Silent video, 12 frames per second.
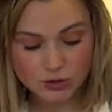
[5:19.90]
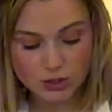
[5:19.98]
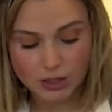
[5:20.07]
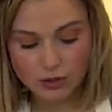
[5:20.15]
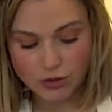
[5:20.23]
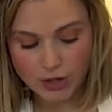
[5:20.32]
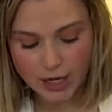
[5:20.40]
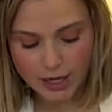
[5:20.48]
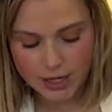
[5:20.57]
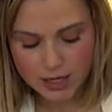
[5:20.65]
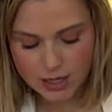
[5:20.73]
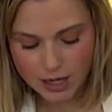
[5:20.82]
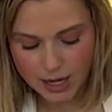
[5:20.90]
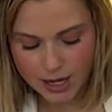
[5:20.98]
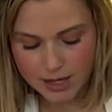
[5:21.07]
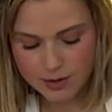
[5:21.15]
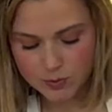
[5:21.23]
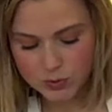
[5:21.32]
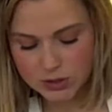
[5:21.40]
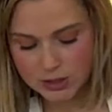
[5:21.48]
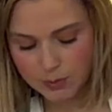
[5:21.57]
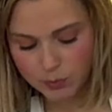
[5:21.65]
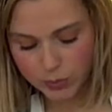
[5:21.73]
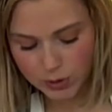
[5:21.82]
chicken thigh, I am
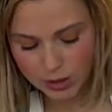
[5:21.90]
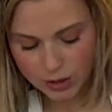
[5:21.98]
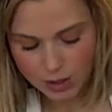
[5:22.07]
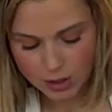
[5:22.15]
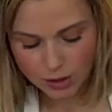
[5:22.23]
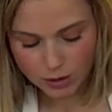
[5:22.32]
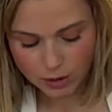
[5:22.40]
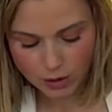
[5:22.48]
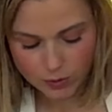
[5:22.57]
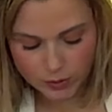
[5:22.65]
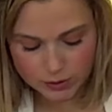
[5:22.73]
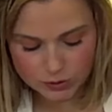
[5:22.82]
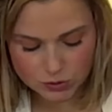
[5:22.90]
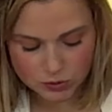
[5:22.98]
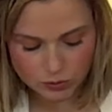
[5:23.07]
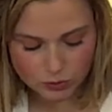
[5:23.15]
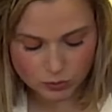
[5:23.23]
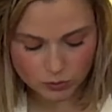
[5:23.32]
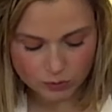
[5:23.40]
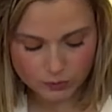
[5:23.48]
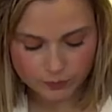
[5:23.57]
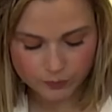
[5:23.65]
simply going to